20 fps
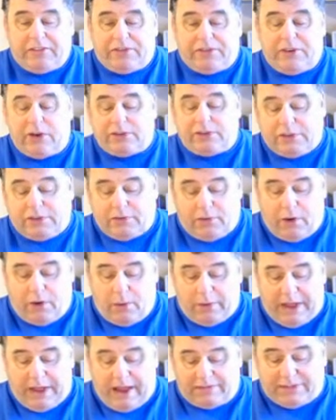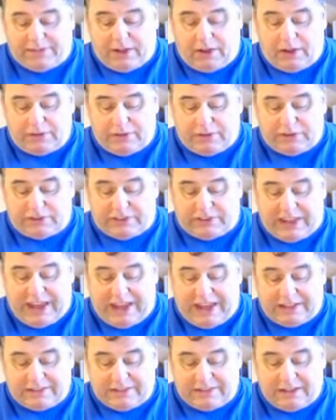first of all, we have to
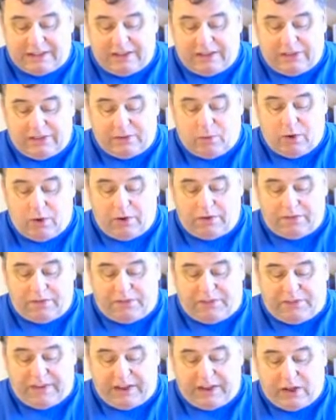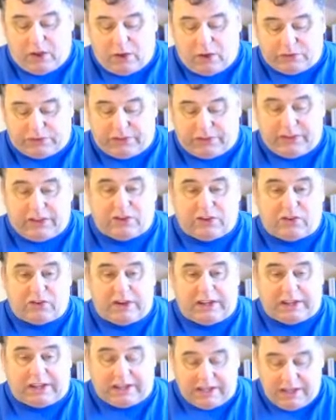understand the word phagos in
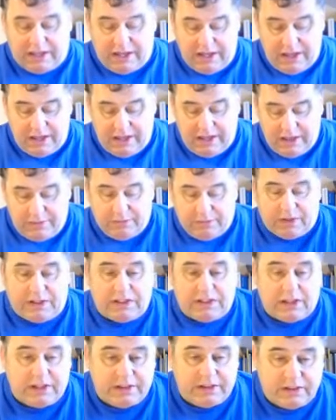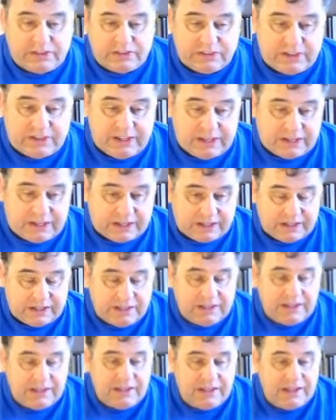Greek, gluttonous eating,
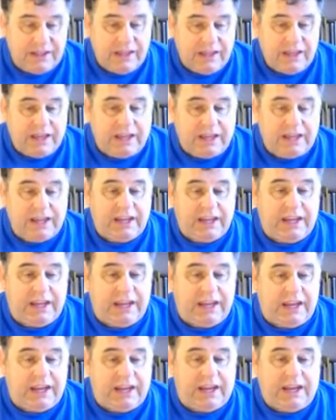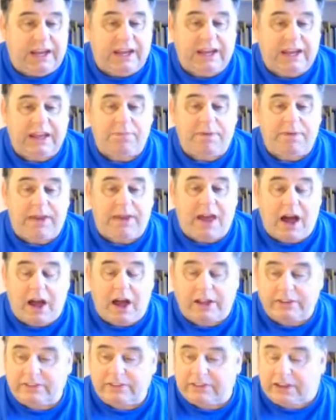eating
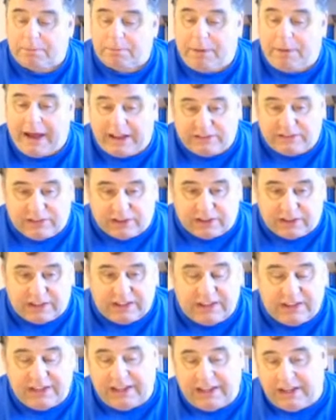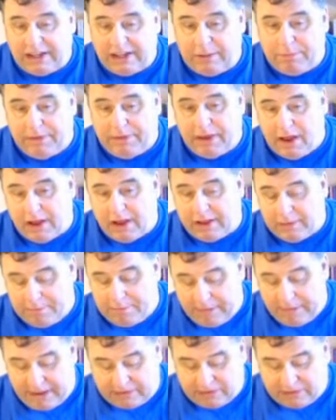beyond capacity, eating beyond
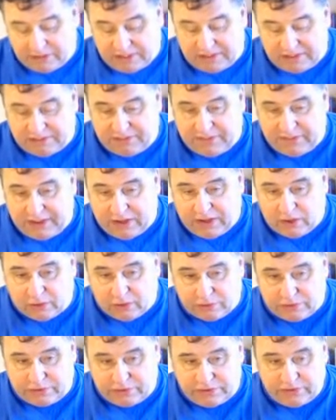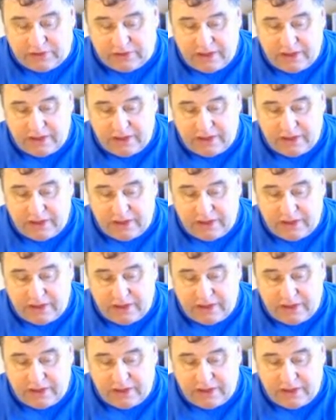capacity, phagos.